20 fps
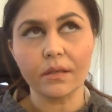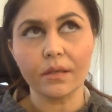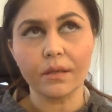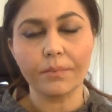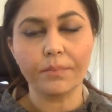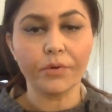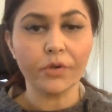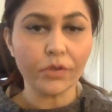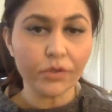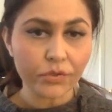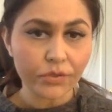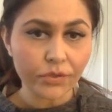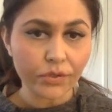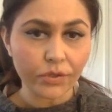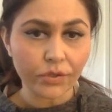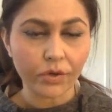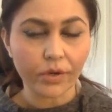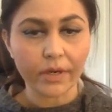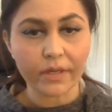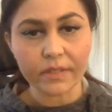a
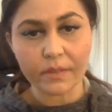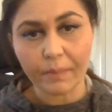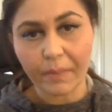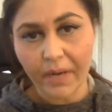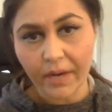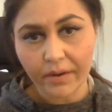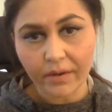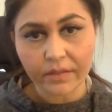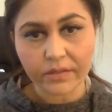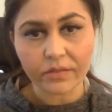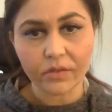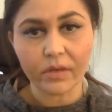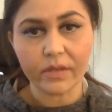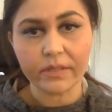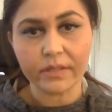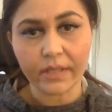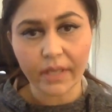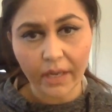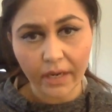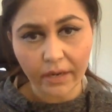person, or as parents, or
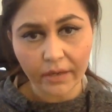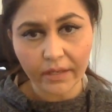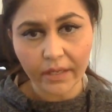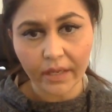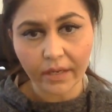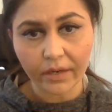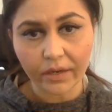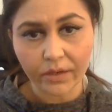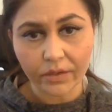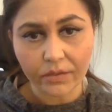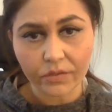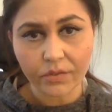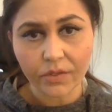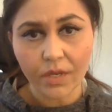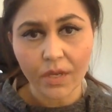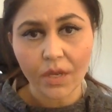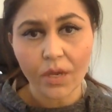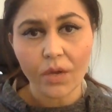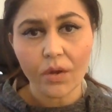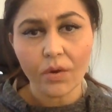as caretakers,
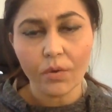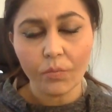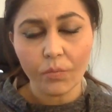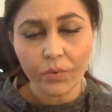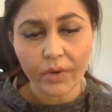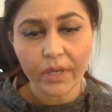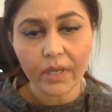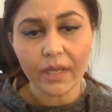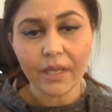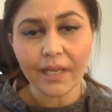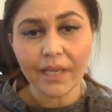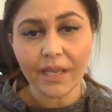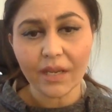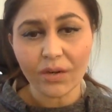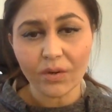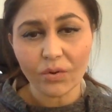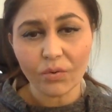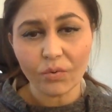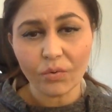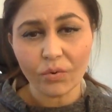we
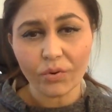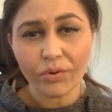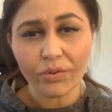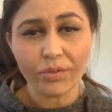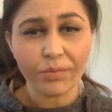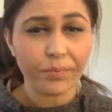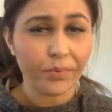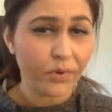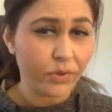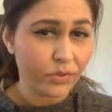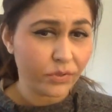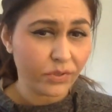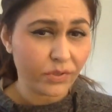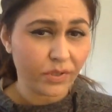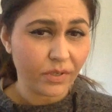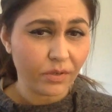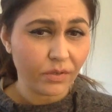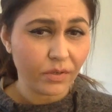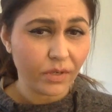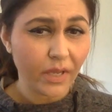ignore the
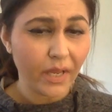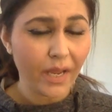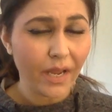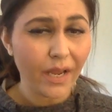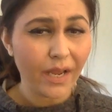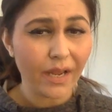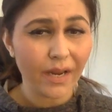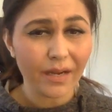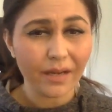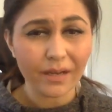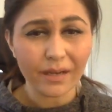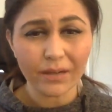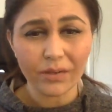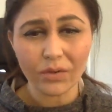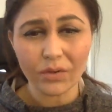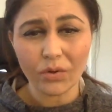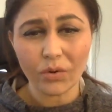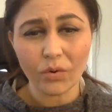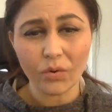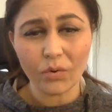person. And,
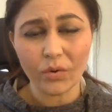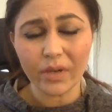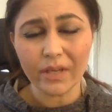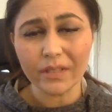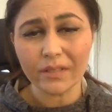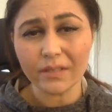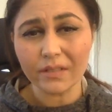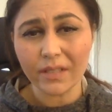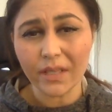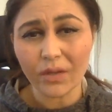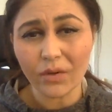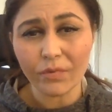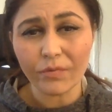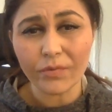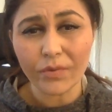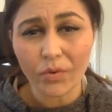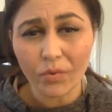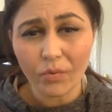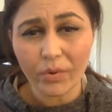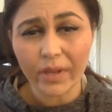instead of
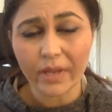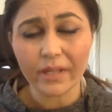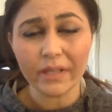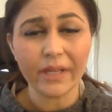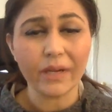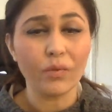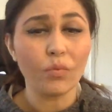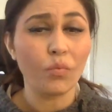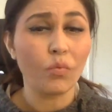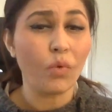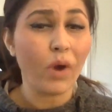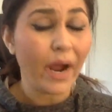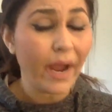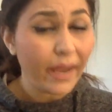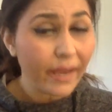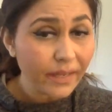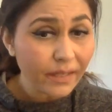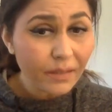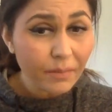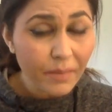knowing that
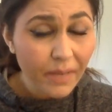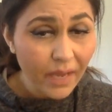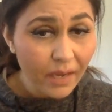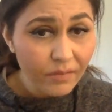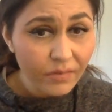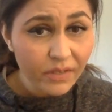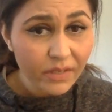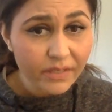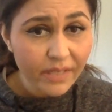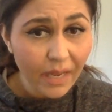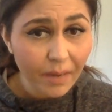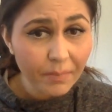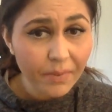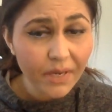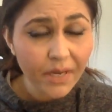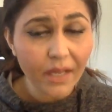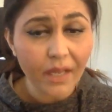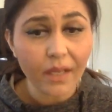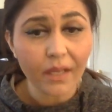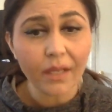why the behavior is
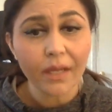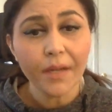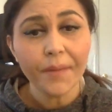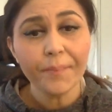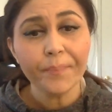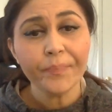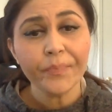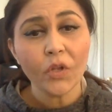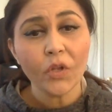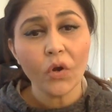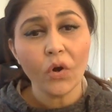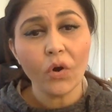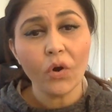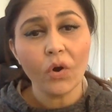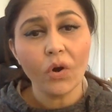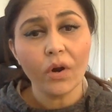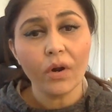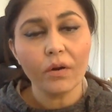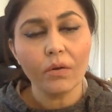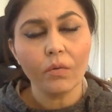happening,
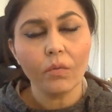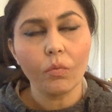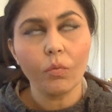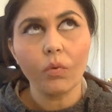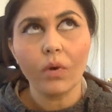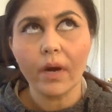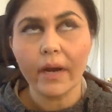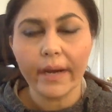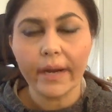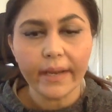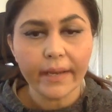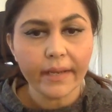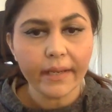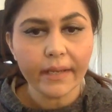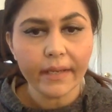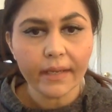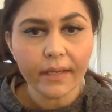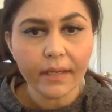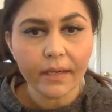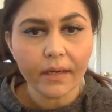or
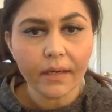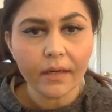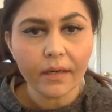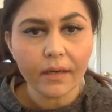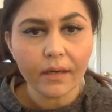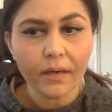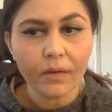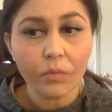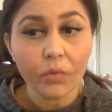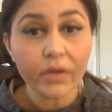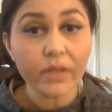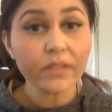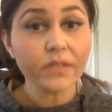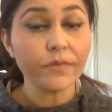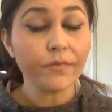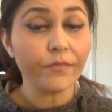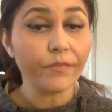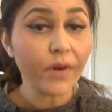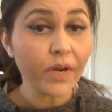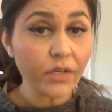what is the
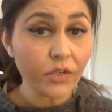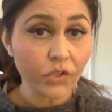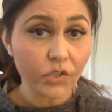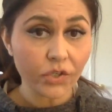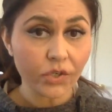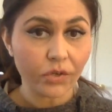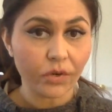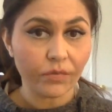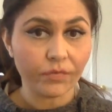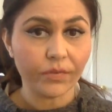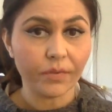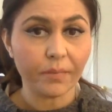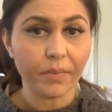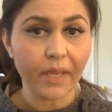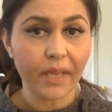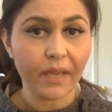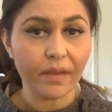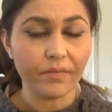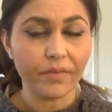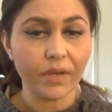function of the
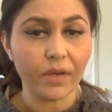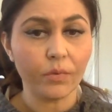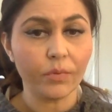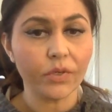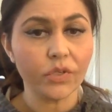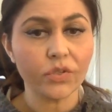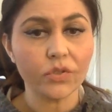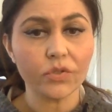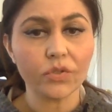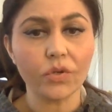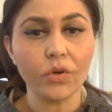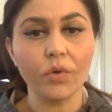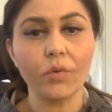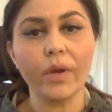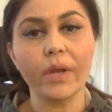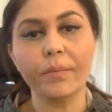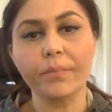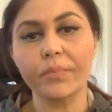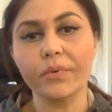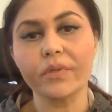behavior, we just go
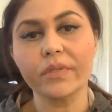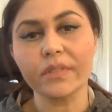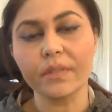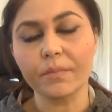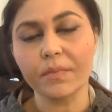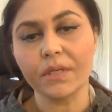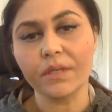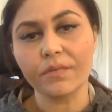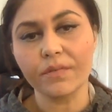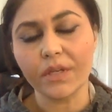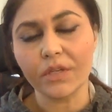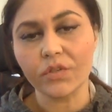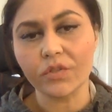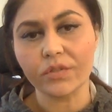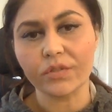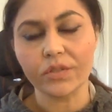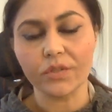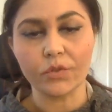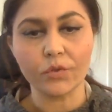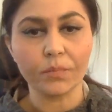and put some
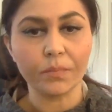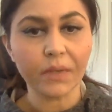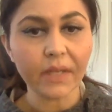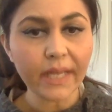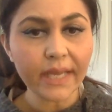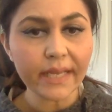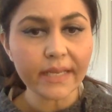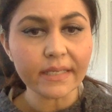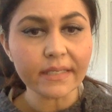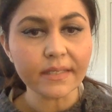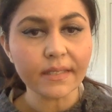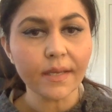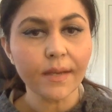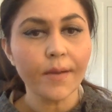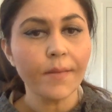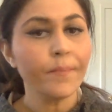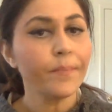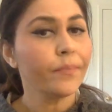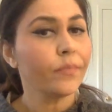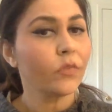interventions into place.
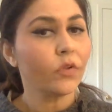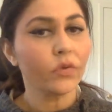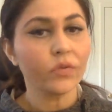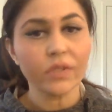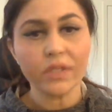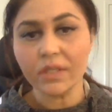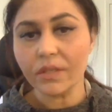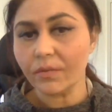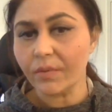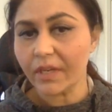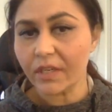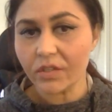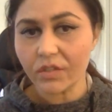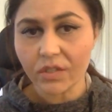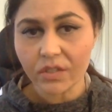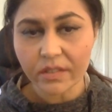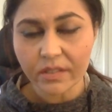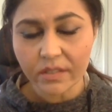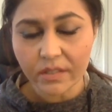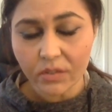Those
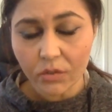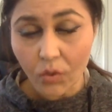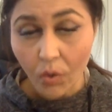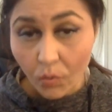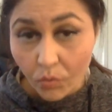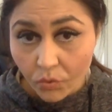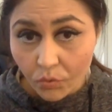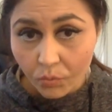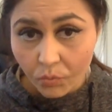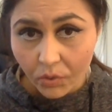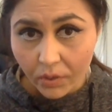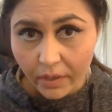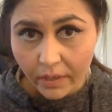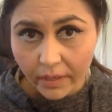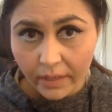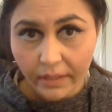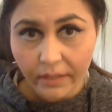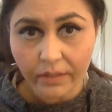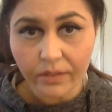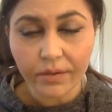interventions don't
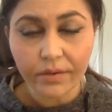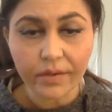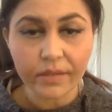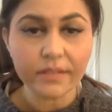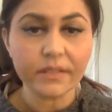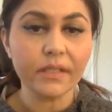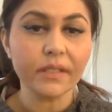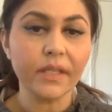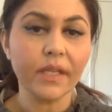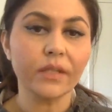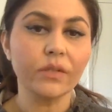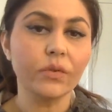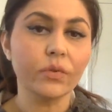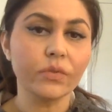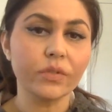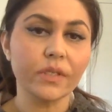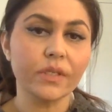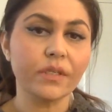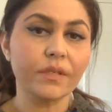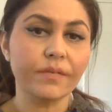work. The reason that
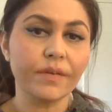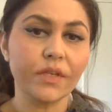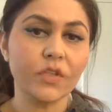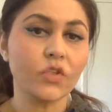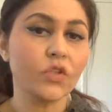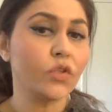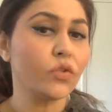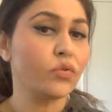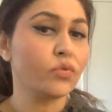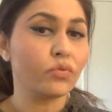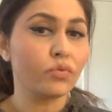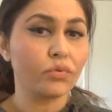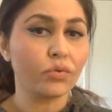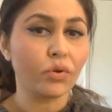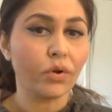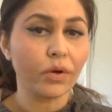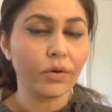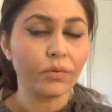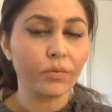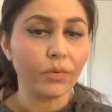those interventions do
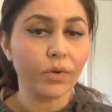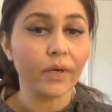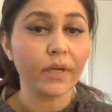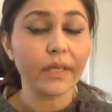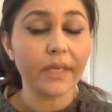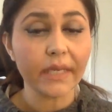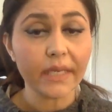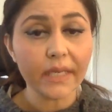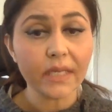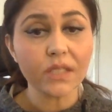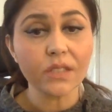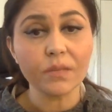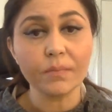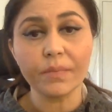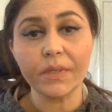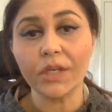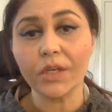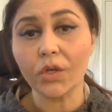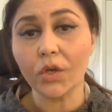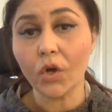not work is
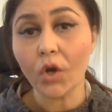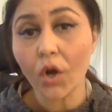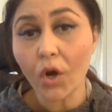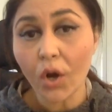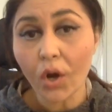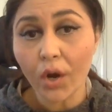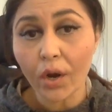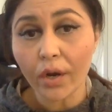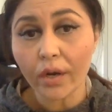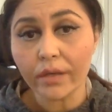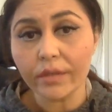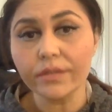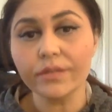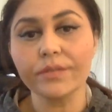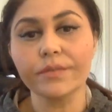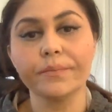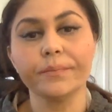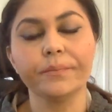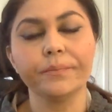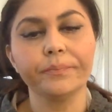
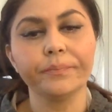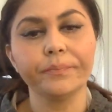because